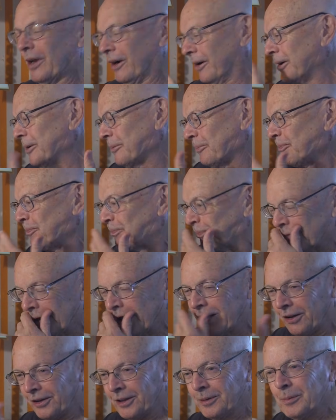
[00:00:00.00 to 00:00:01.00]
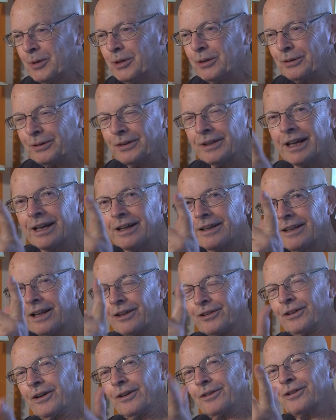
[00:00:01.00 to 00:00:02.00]
Right? On the moon,
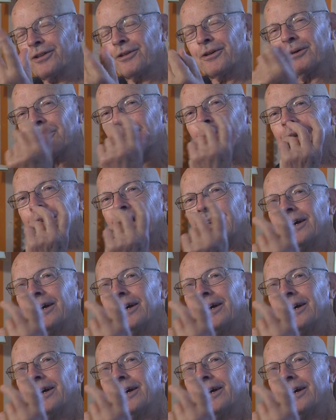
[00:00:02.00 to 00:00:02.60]
that's not true.